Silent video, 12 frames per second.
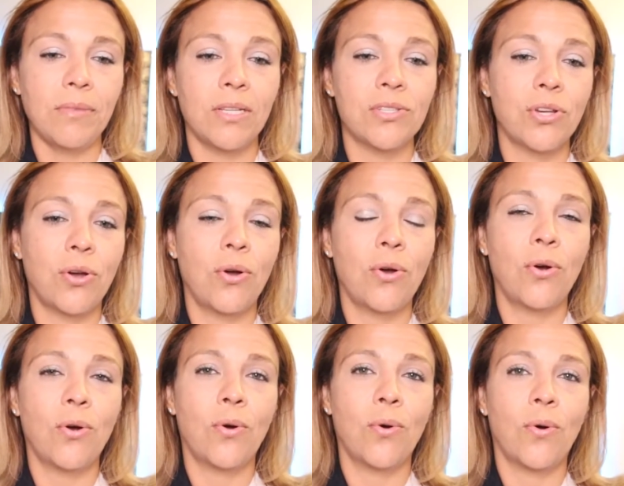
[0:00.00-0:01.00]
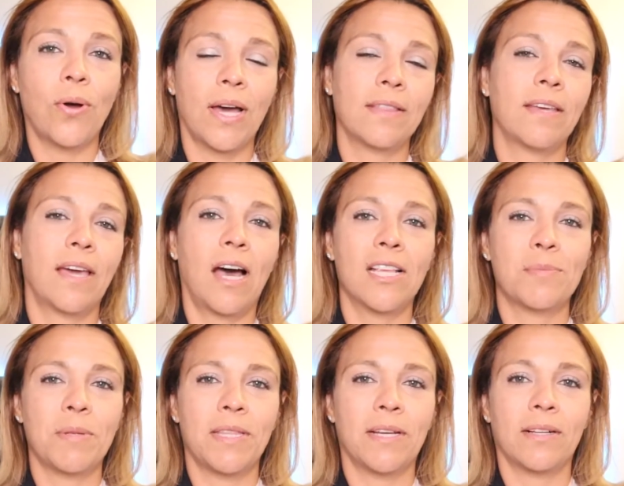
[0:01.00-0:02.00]
So at the
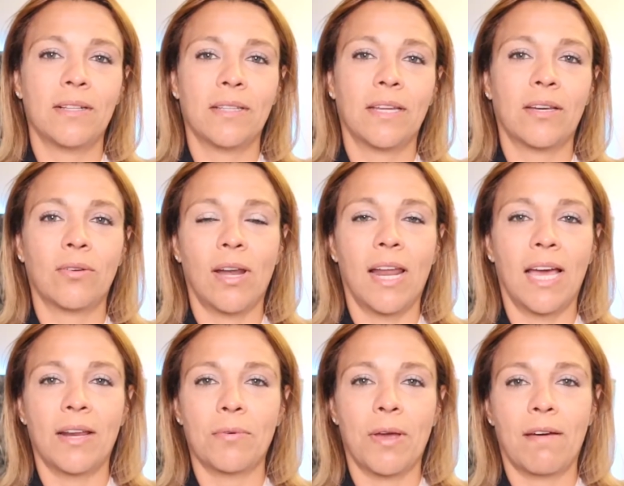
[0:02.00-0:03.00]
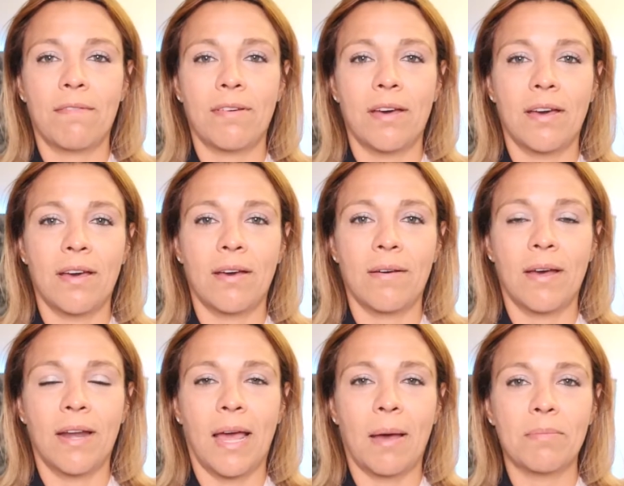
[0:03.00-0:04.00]
hospital, like online, we have
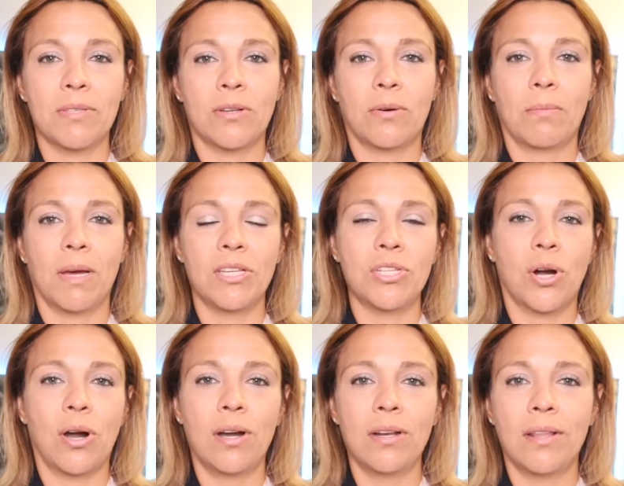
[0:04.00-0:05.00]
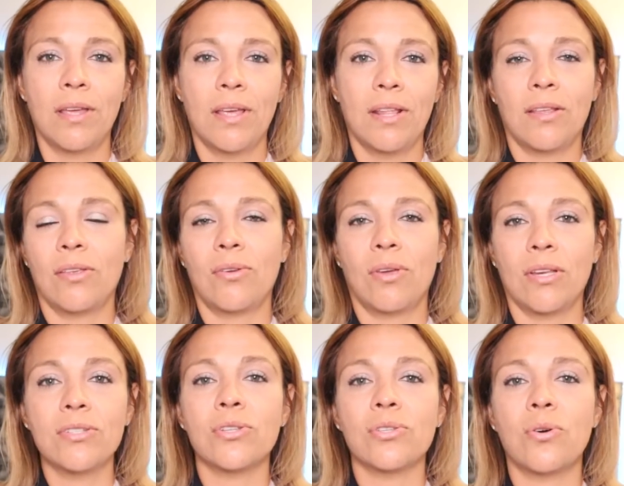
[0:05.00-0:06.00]
an app, it's called My Chart, that you
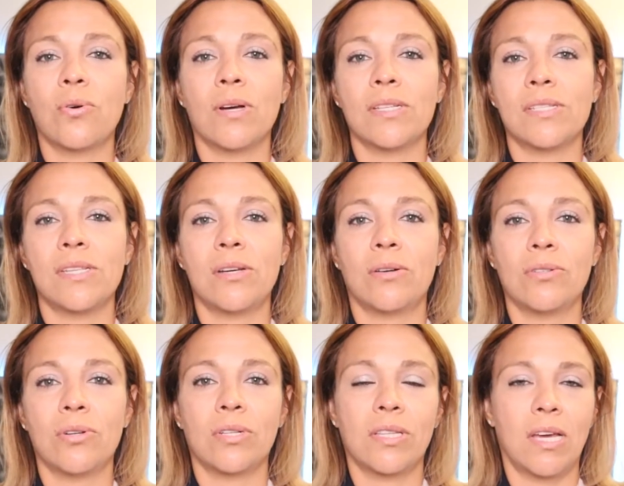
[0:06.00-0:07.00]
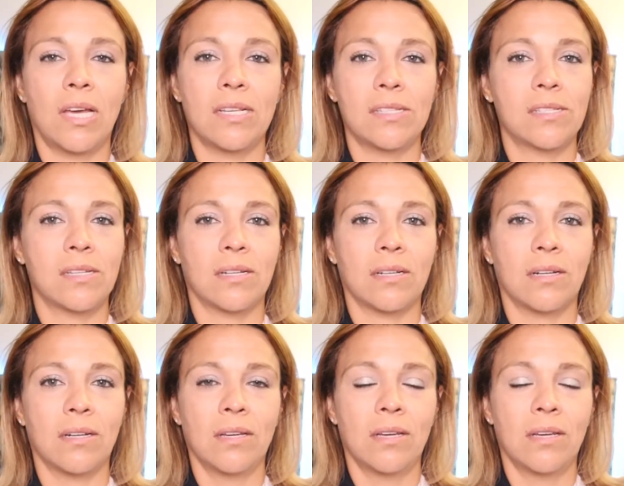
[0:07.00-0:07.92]
can just go and see all your tests, and